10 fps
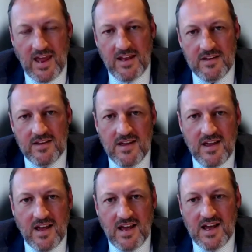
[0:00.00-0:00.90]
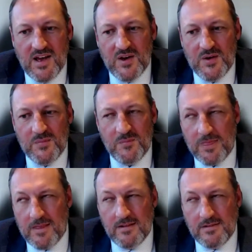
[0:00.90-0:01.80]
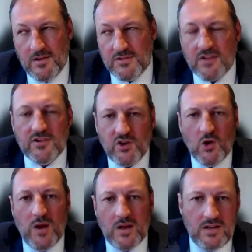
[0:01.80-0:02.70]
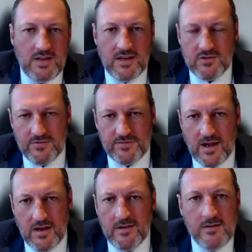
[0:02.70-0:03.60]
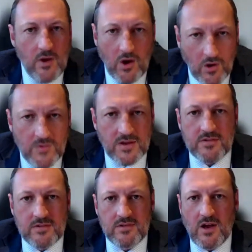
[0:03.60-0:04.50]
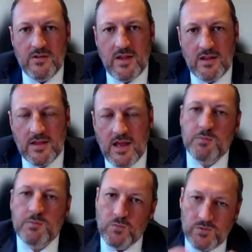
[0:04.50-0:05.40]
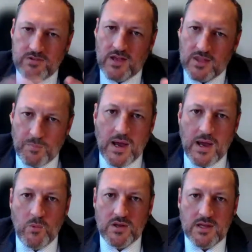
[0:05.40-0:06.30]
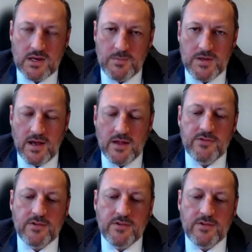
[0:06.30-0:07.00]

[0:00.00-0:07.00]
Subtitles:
And does it directly link to the fund? No, it doesn't go to that length, but there's other paperwork that can be done.